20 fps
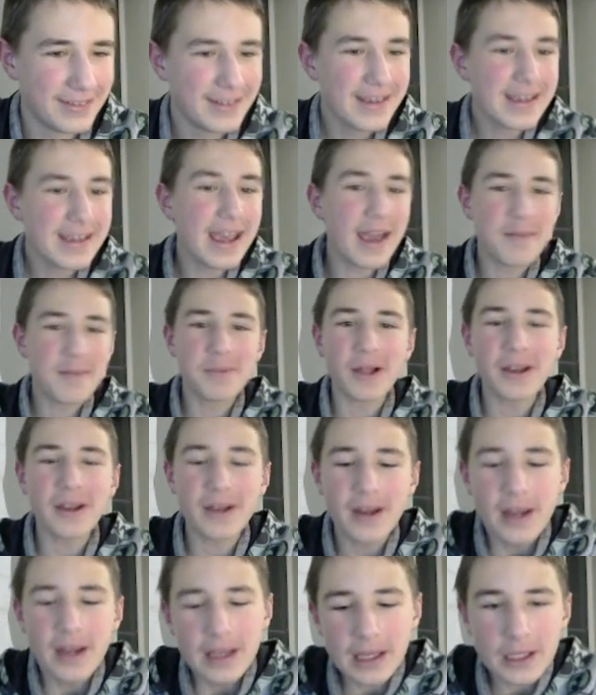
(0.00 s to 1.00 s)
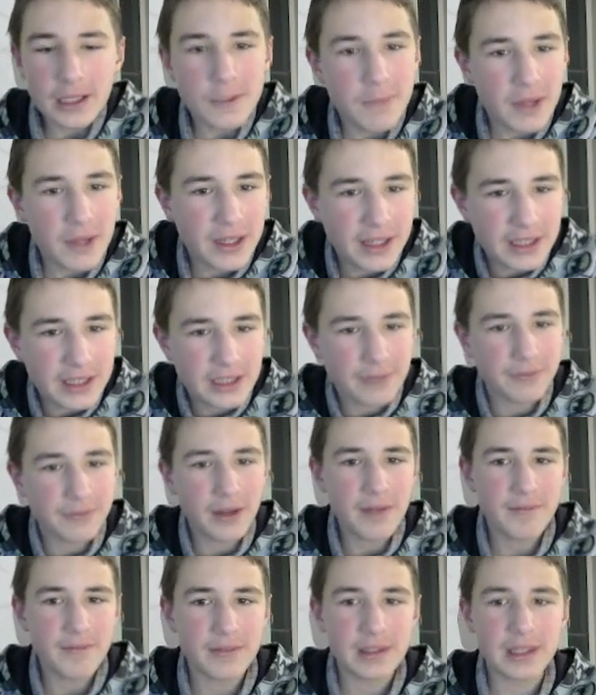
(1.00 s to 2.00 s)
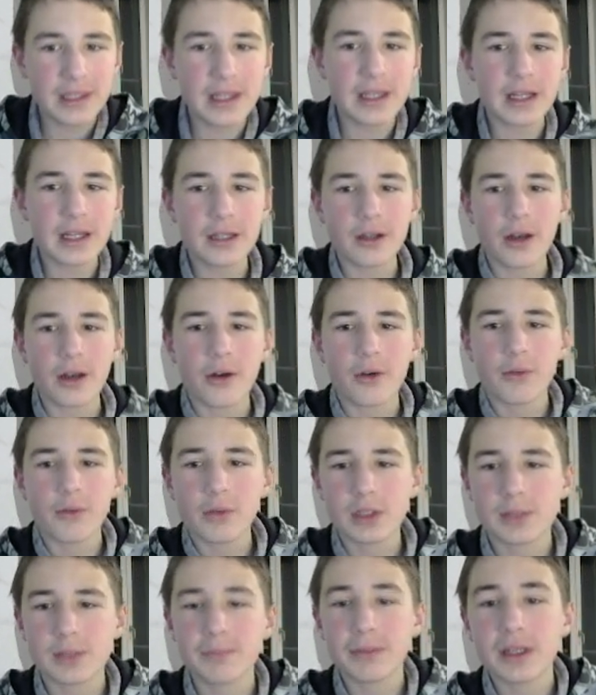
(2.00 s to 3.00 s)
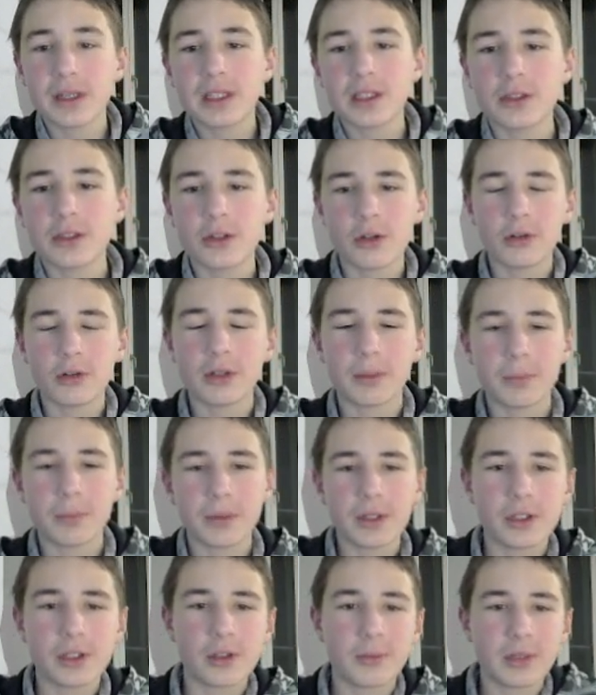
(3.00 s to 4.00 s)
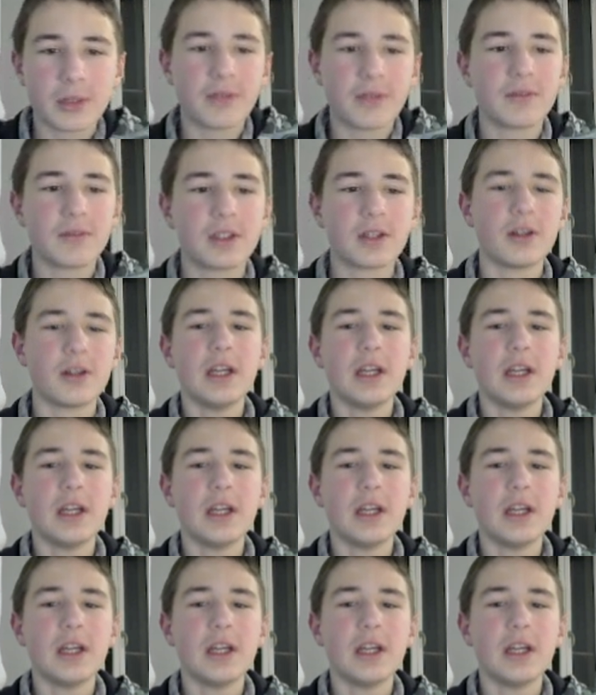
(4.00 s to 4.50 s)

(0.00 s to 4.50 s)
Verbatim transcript: Yeah, I blundered. You had to play 95 and then I don't know. It was pretty drawn, I'm pretty sure. But after